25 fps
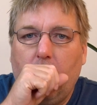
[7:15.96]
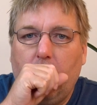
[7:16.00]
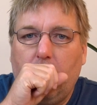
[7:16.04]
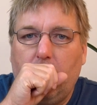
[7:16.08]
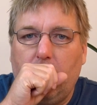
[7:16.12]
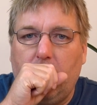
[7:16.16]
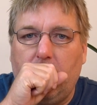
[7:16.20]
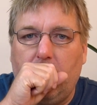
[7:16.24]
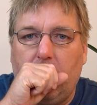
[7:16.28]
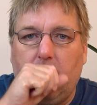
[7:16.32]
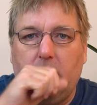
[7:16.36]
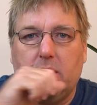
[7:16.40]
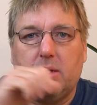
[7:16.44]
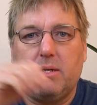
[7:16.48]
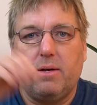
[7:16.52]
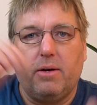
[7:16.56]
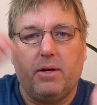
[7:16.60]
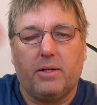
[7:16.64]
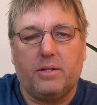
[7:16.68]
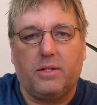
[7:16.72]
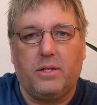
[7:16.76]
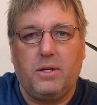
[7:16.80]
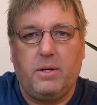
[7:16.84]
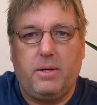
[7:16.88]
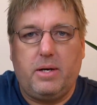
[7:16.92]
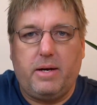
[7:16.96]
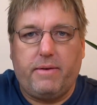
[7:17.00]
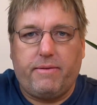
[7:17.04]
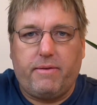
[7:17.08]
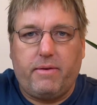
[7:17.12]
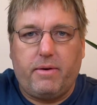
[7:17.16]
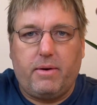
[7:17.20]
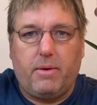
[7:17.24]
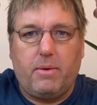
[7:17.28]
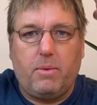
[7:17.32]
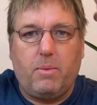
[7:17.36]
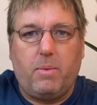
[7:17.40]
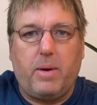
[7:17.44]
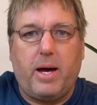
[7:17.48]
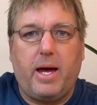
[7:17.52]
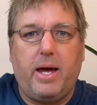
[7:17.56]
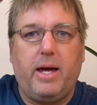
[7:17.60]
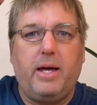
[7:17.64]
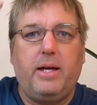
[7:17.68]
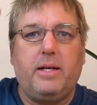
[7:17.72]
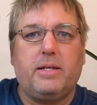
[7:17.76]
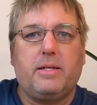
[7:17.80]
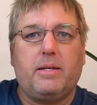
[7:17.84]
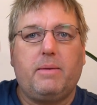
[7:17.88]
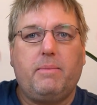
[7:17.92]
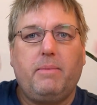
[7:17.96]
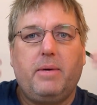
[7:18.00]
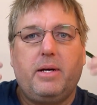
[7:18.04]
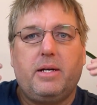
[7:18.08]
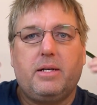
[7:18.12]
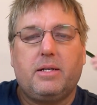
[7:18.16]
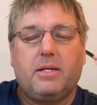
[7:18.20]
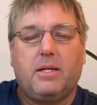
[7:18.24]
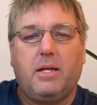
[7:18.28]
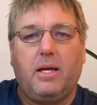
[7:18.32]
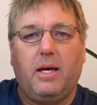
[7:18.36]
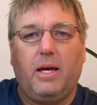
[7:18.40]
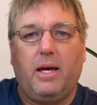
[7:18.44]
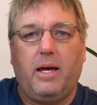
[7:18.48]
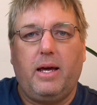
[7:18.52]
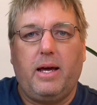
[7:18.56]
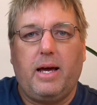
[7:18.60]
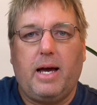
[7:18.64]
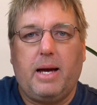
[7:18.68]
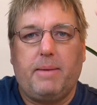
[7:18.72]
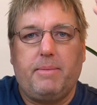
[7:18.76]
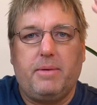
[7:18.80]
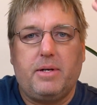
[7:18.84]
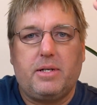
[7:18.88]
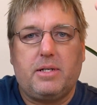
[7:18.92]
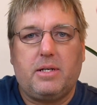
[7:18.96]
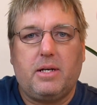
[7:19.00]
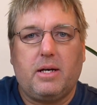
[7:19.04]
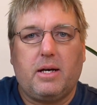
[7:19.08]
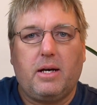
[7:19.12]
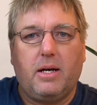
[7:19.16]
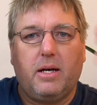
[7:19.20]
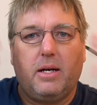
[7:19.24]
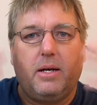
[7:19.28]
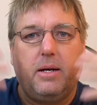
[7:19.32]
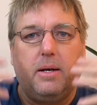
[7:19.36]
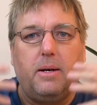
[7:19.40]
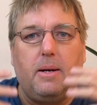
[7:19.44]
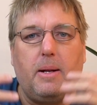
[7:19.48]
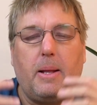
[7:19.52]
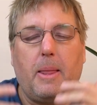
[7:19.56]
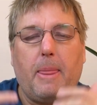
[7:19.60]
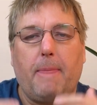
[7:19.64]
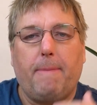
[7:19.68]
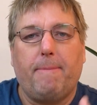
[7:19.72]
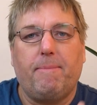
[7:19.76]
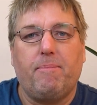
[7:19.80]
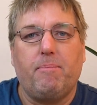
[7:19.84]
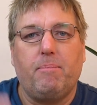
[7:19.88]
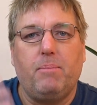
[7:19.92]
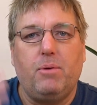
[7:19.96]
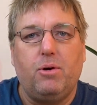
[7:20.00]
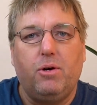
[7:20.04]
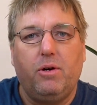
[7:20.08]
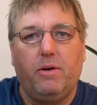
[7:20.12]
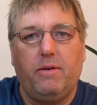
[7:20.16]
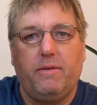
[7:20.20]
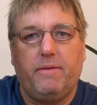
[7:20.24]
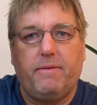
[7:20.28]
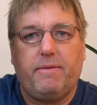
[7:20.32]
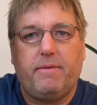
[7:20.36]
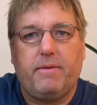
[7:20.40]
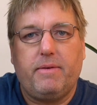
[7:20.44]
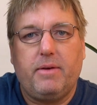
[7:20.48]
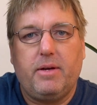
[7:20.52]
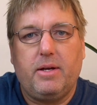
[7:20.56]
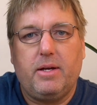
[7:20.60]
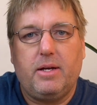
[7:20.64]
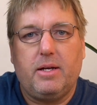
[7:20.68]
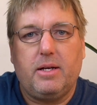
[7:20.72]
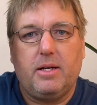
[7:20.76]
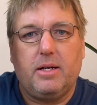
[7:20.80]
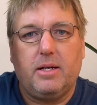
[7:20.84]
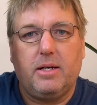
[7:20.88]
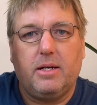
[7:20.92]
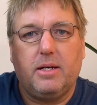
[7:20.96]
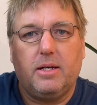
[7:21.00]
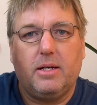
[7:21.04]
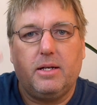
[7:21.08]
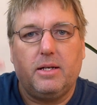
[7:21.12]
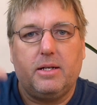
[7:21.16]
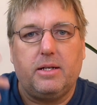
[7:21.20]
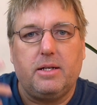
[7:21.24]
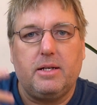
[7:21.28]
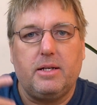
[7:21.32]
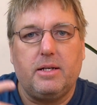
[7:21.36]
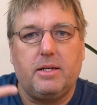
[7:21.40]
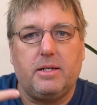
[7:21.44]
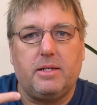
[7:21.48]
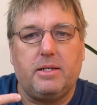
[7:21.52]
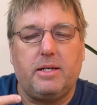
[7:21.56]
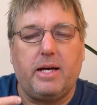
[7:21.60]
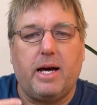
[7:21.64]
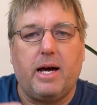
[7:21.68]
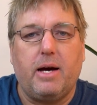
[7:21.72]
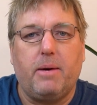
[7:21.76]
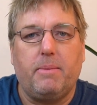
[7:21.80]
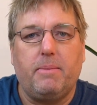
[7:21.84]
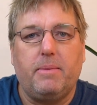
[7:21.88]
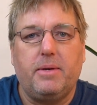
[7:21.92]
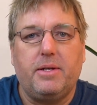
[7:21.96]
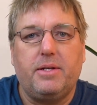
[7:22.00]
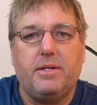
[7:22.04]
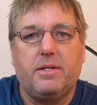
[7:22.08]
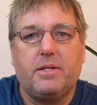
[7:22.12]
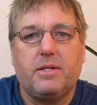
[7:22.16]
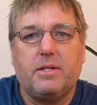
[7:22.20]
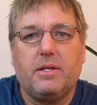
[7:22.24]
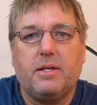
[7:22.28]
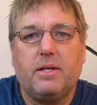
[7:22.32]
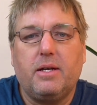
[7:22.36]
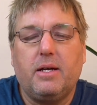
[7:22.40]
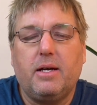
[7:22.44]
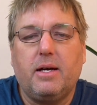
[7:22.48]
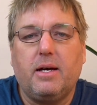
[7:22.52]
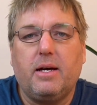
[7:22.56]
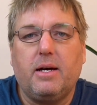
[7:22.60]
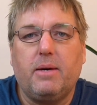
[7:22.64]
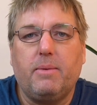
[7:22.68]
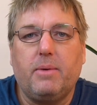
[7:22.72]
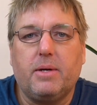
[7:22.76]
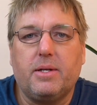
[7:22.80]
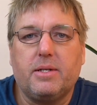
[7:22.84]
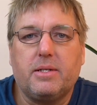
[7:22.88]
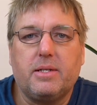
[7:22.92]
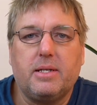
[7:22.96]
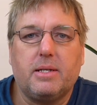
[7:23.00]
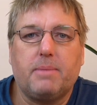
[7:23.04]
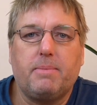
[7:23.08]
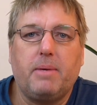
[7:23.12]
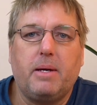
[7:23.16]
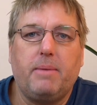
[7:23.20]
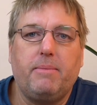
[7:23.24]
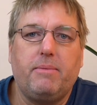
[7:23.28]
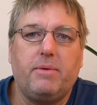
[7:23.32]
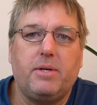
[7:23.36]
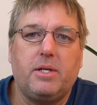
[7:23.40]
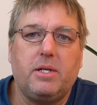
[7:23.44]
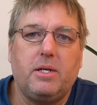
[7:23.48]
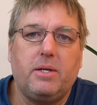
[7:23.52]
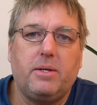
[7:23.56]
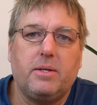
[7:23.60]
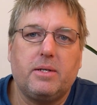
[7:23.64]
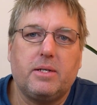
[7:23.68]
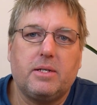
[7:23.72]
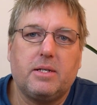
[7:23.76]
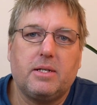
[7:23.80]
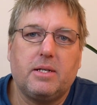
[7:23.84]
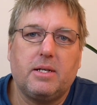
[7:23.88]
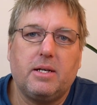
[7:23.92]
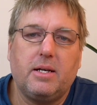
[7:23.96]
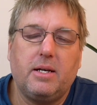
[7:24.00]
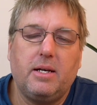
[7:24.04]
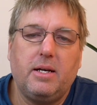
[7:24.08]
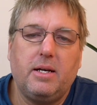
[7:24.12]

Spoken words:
So you've got two different ways in which the Amrita can move downwards once it's been produced.